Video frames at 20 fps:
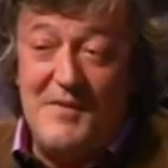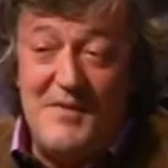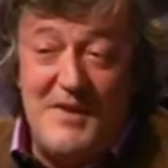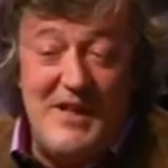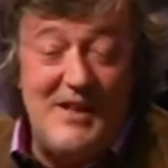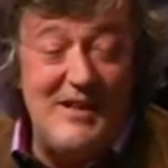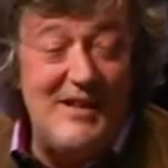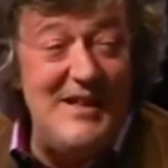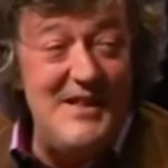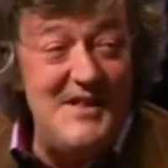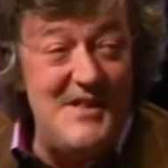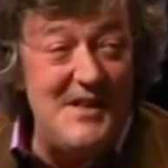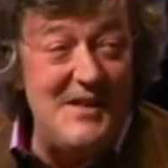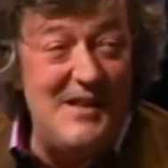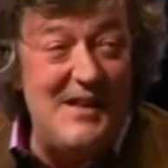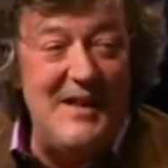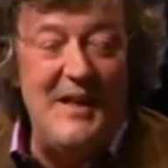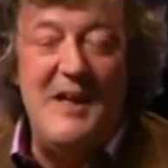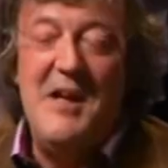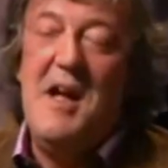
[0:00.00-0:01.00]
love Cuddly
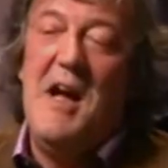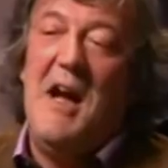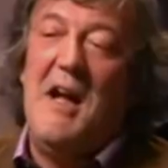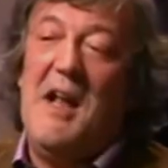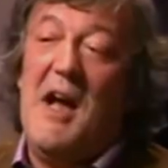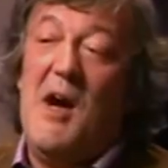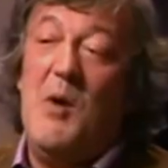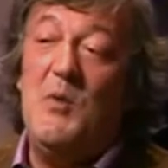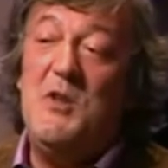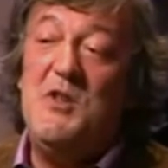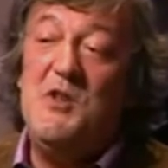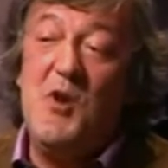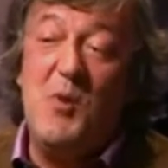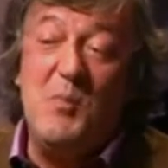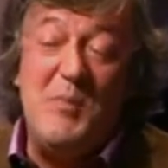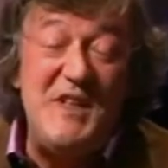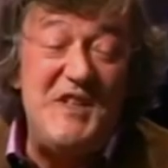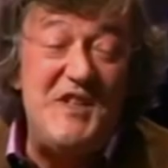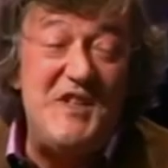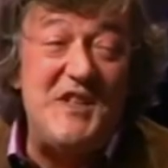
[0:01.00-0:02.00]
Dudley? And how would you
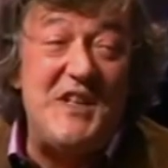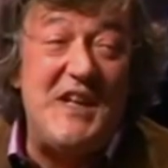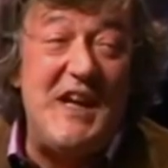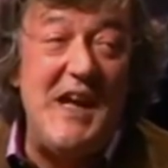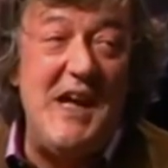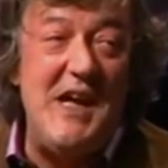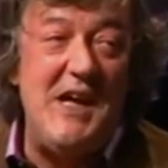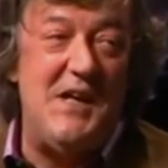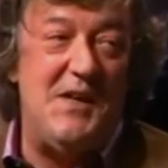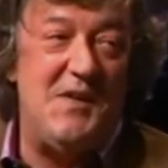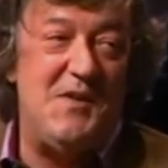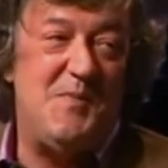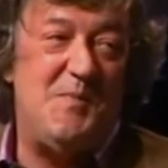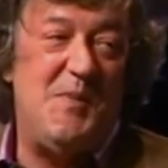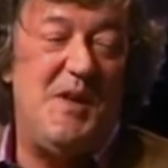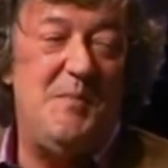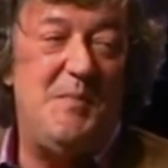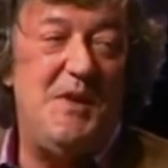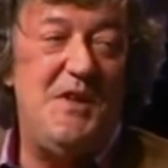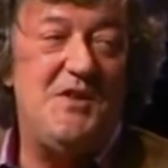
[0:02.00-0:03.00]
not be scared
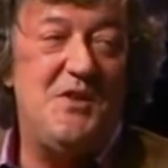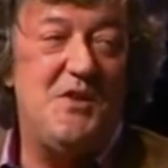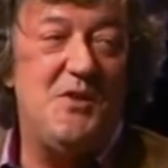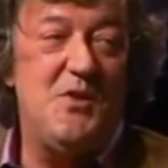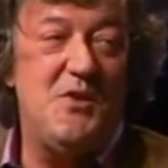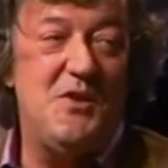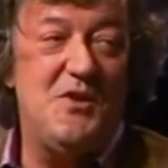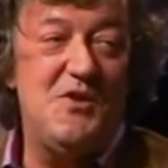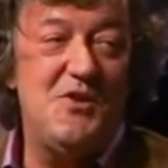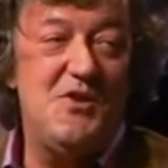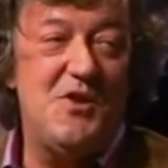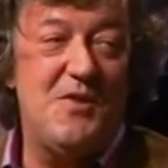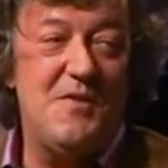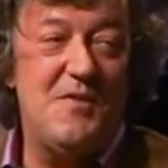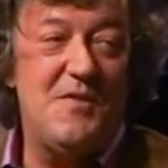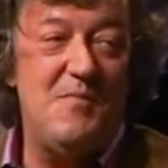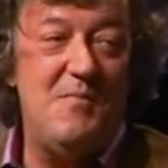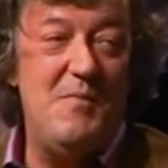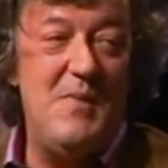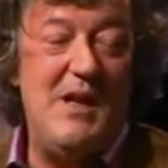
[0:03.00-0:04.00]
by Peter Cook and
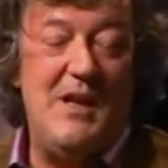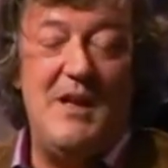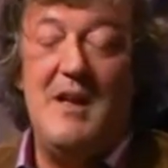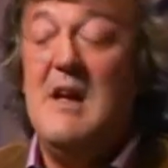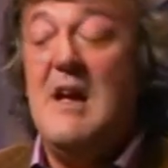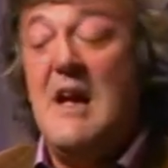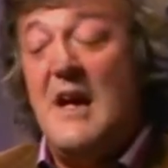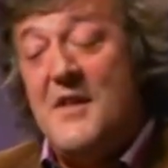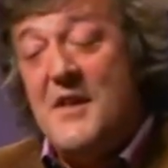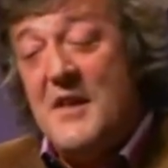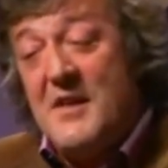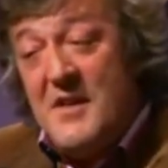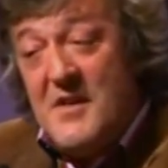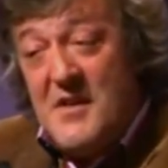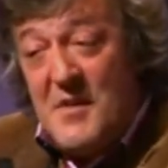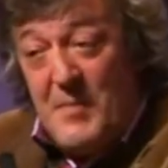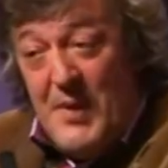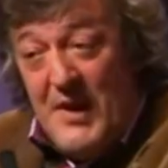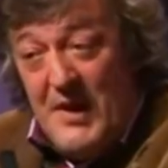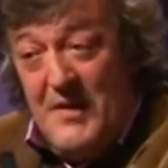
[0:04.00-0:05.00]
Jonathan Miller? And then
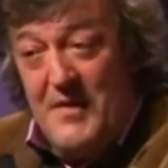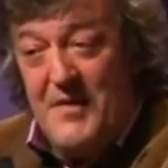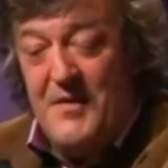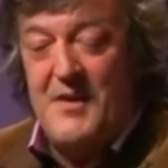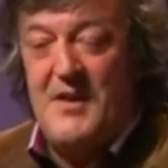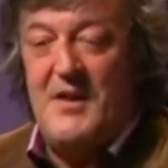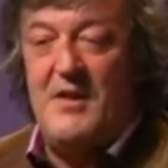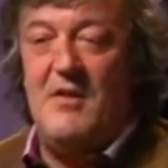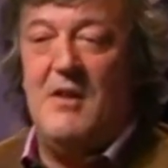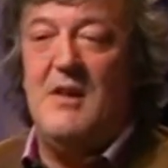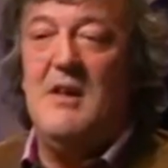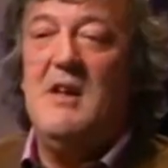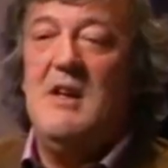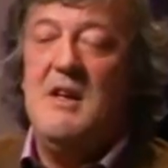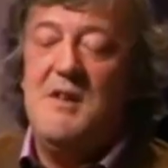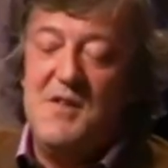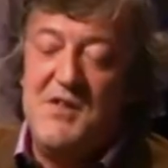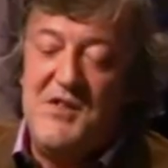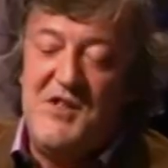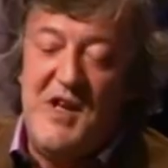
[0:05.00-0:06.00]
in the Python era,
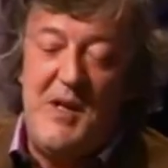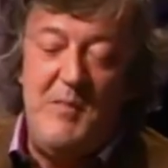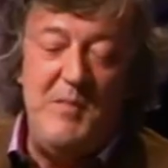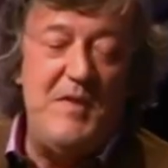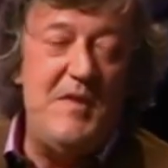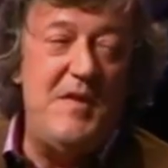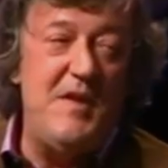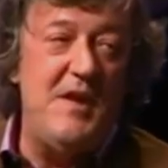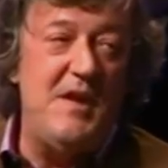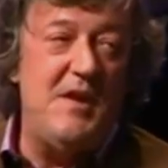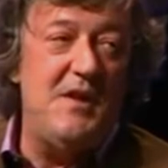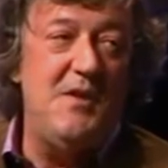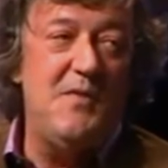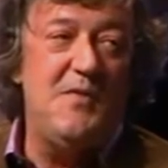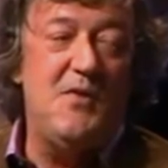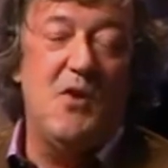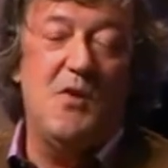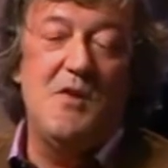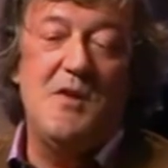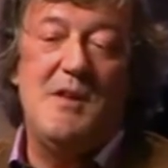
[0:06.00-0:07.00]
the same thing.
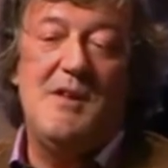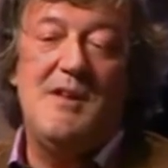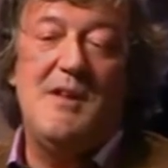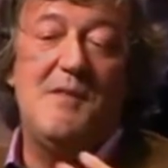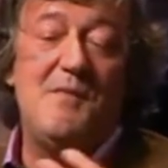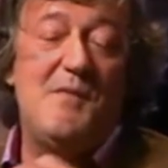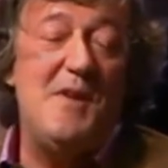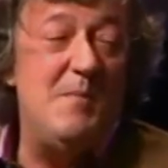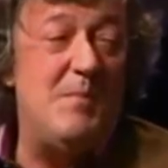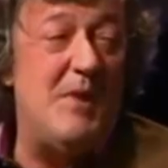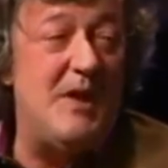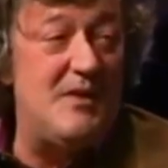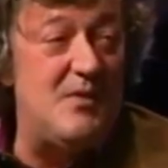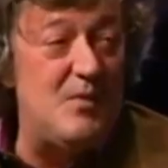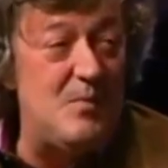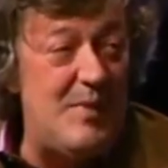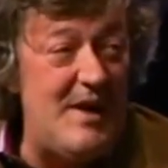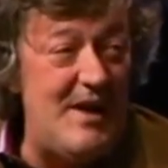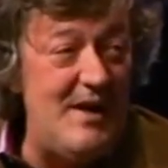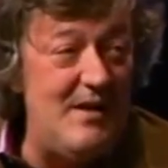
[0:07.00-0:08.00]
You've got the lovely
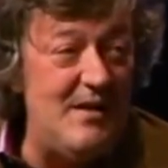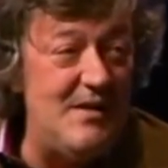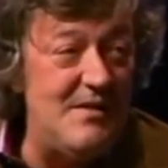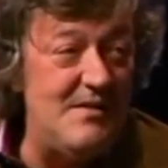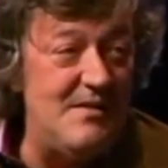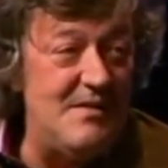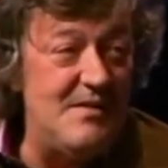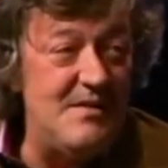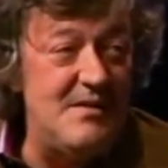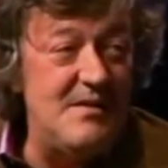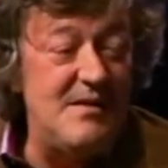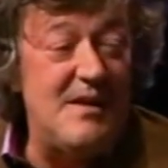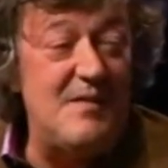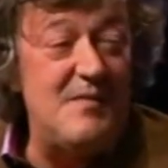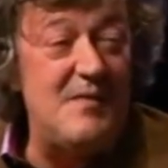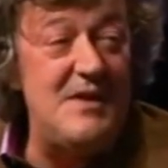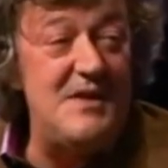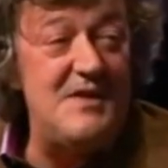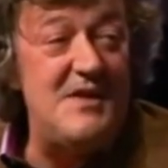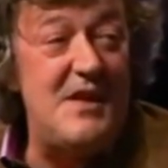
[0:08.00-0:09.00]
Michael Palin and the
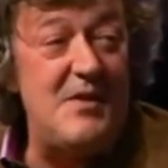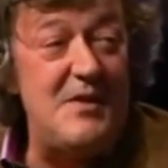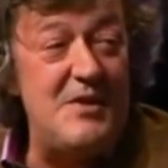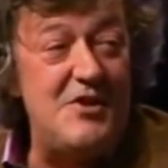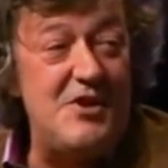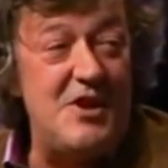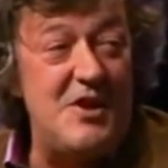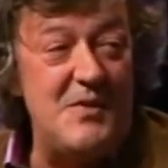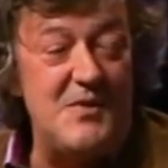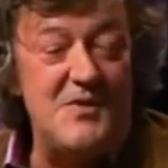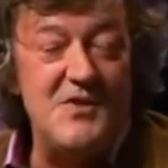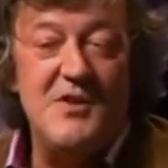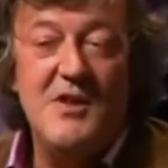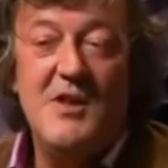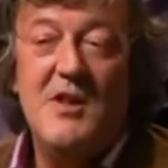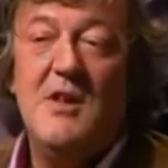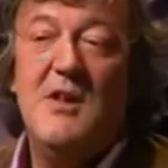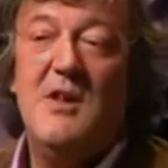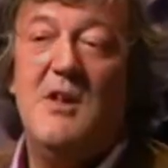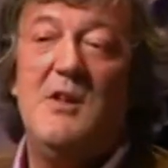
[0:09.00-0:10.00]
lovely Terry Jones,
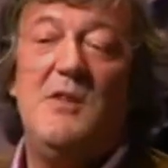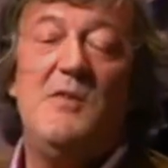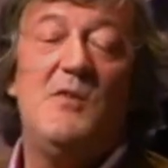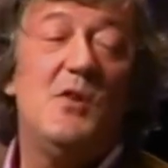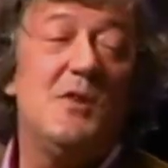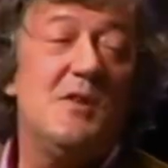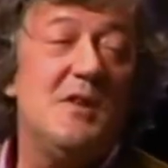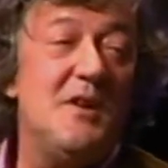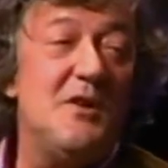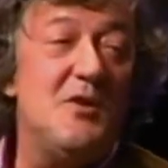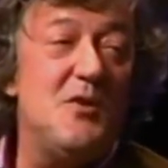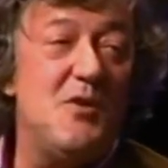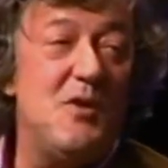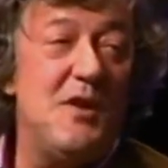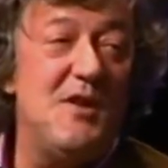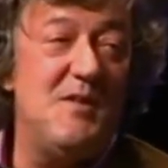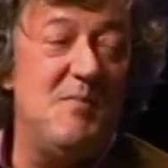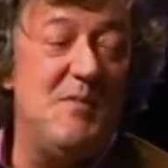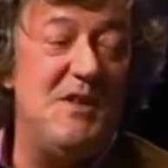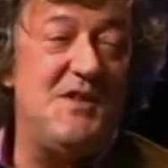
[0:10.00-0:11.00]
and you've got the
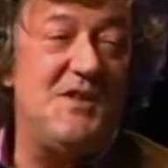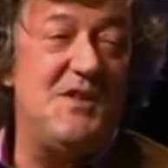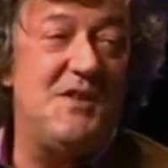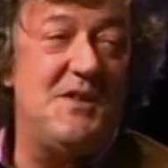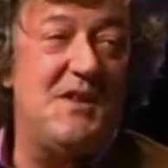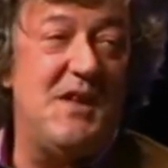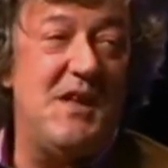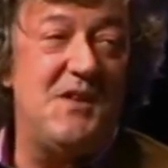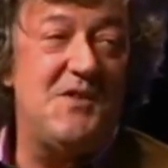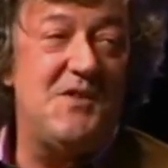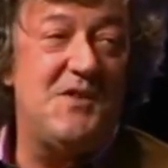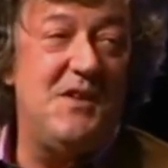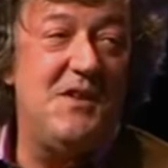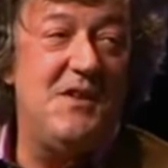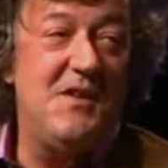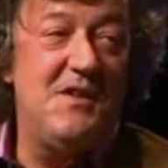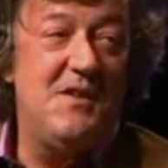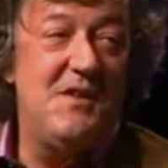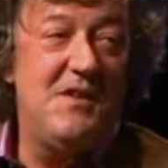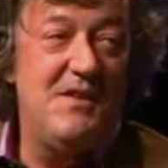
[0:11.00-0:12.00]
incredibly sarcastic
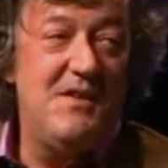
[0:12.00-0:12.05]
